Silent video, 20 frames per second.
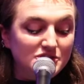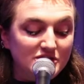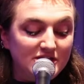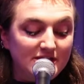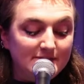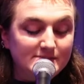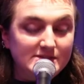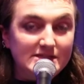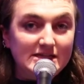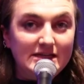G
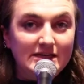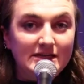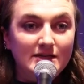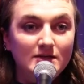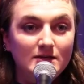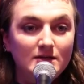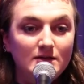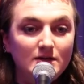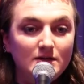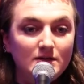M T,
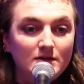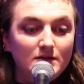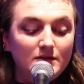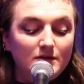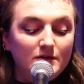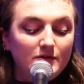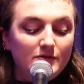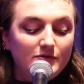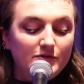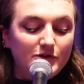
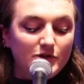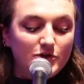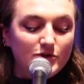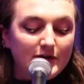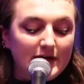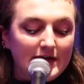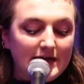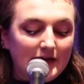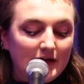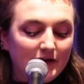the U
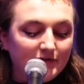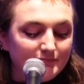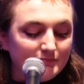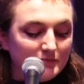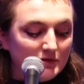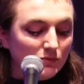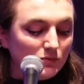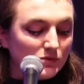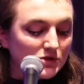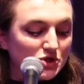K
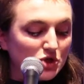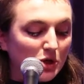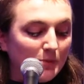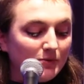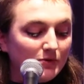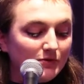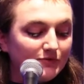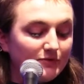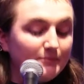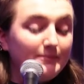government was
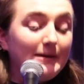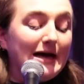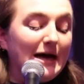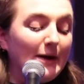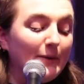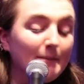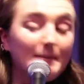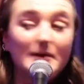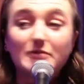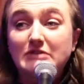toppled from
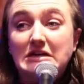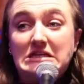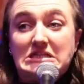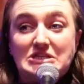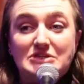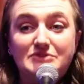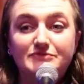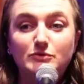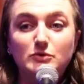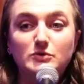power by
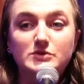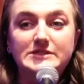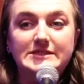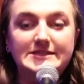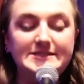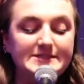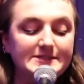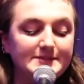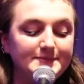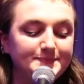Russian
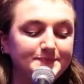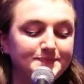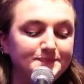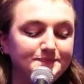forces.